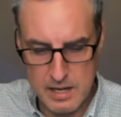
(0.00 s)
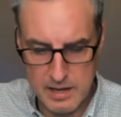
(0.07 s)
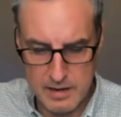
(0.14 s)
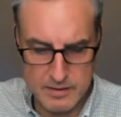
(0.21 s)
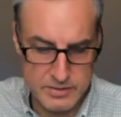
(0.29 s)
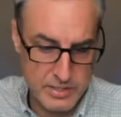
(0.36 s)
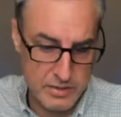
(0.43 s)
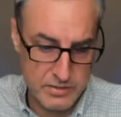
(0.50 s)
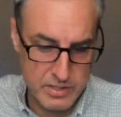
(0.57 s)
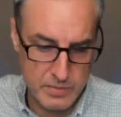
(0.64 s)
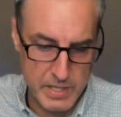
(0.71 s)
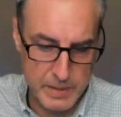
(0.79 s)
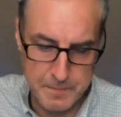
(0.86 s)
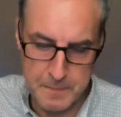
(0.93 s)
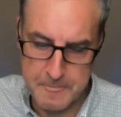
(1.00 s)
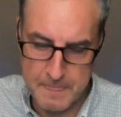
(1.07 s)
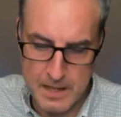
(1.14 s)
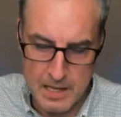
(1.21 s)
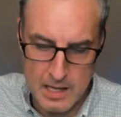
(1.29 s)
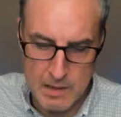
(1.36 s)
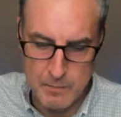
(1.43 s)
uh, sounds good to me.
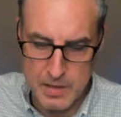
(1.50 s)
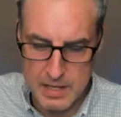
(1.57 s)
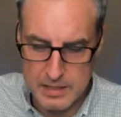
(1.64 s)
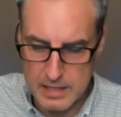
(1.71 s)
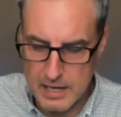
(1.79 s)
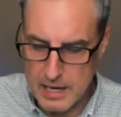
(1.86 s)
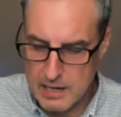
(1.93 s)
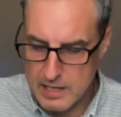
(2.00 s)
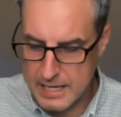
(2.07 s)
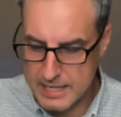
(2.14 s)
But uh,